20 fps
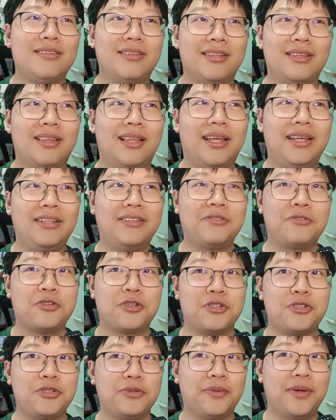like
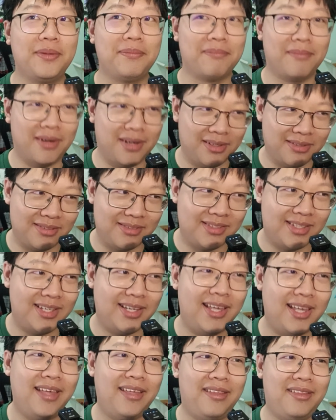Drajeweled Mask
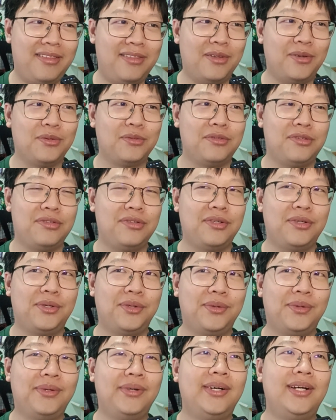and
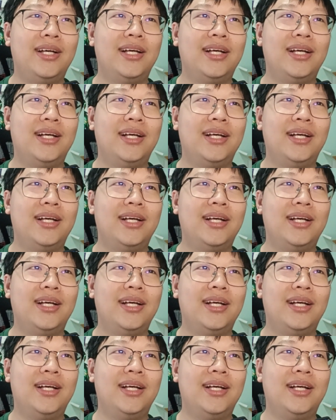also